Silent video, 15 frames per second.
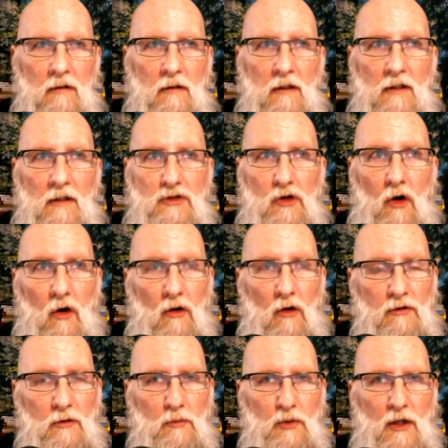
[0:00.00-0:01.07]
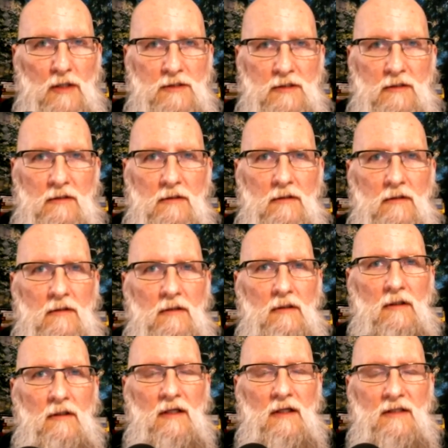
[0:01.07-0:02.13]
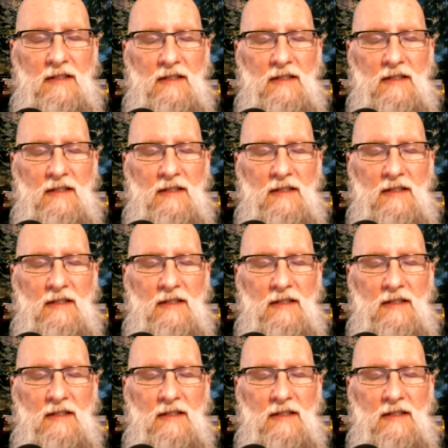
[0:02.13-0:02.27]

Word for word: It's called the present. It's a